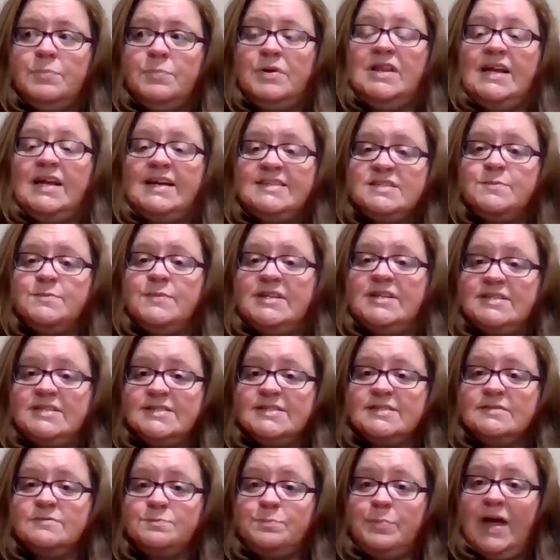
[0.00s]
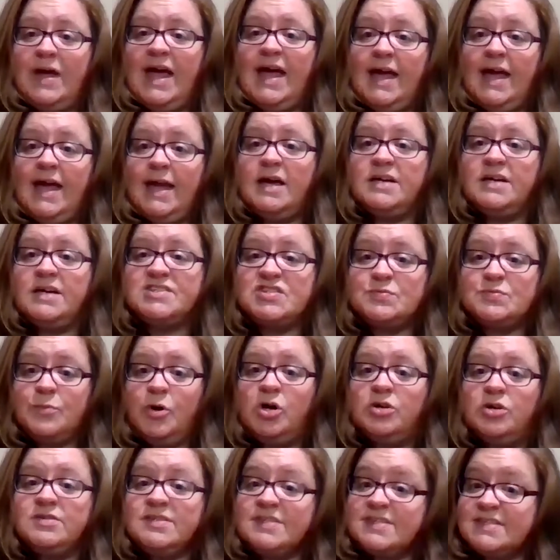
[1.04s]
placements pay a
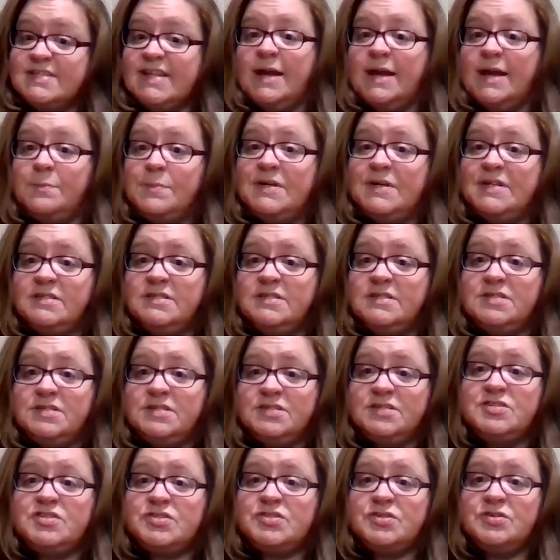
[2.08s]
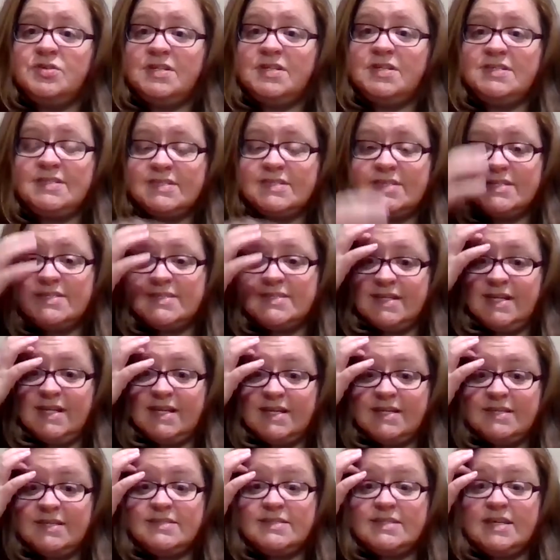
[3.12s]
small stipend to students since it
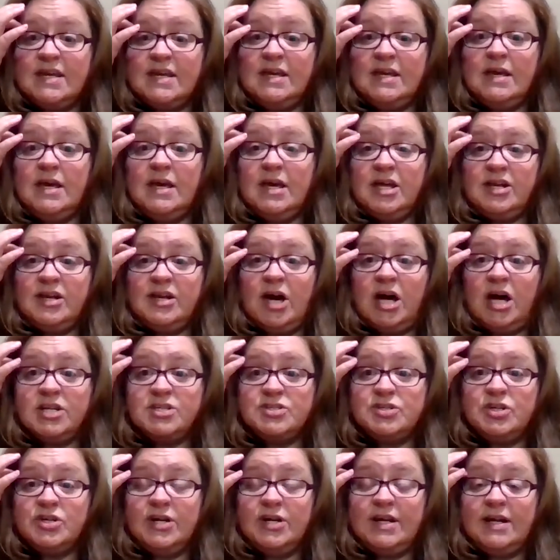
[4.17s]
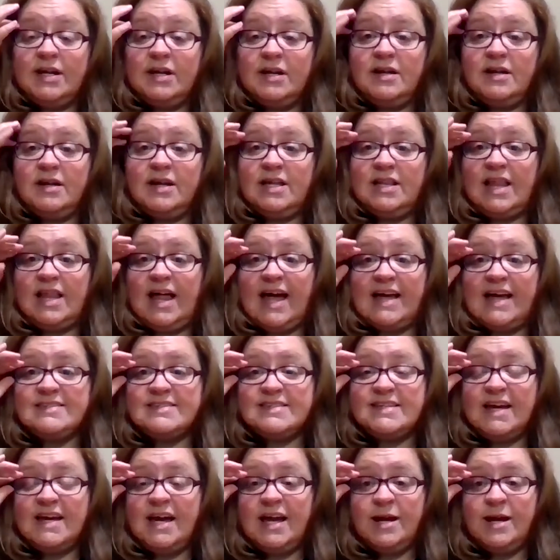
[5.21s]
is during
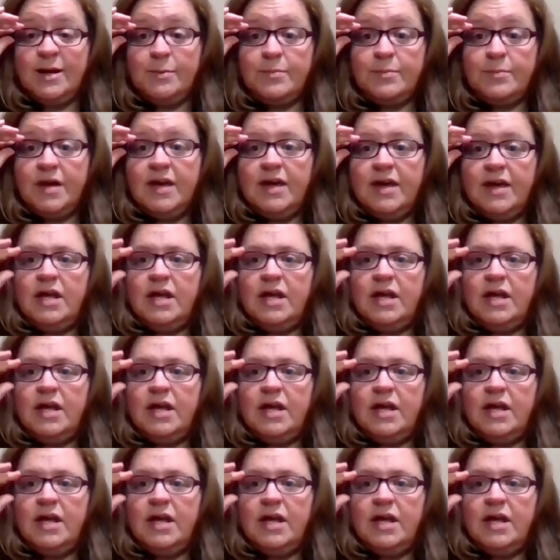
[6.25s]
class time.